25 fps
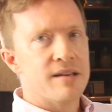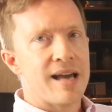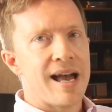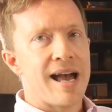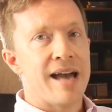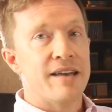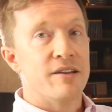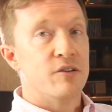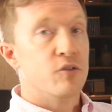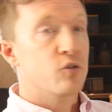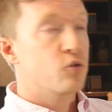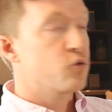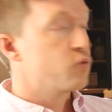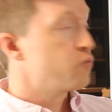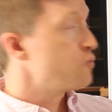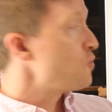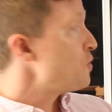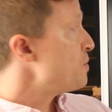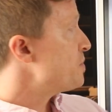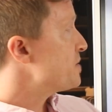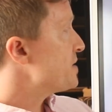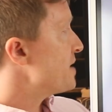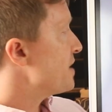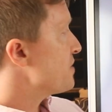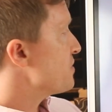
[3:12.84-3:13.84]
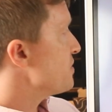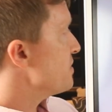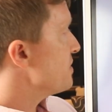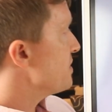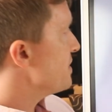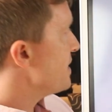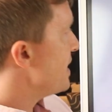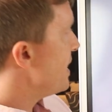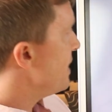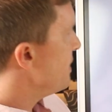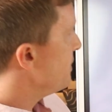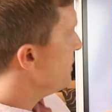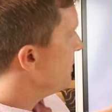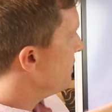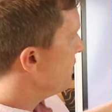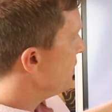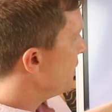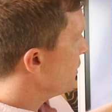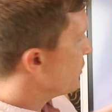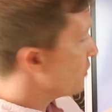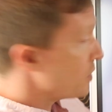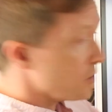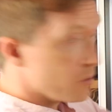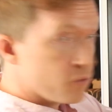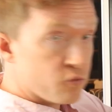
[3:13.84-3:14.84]
to add a group session to that,
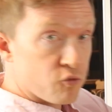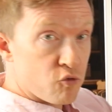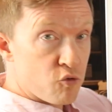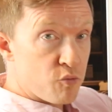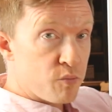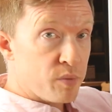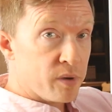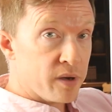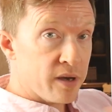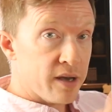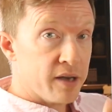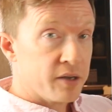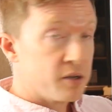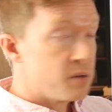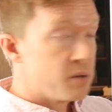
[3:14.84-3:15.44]
a, a group uh,